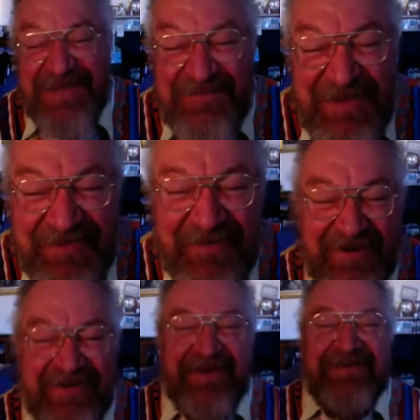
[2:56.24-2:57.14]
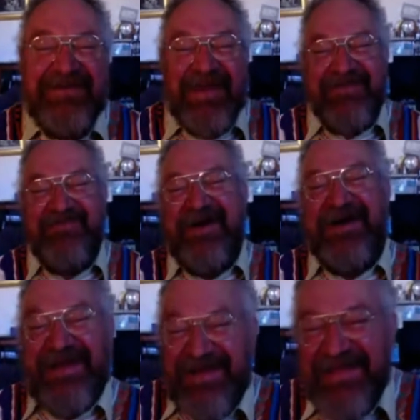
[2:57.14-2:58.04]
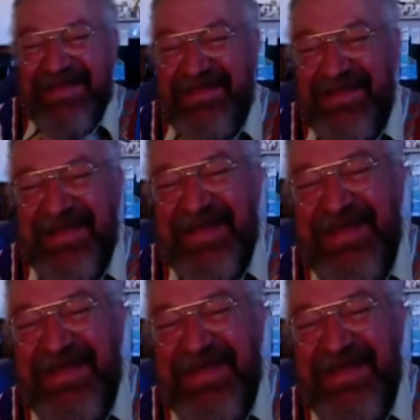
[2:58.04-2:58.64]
I mean, what good am I?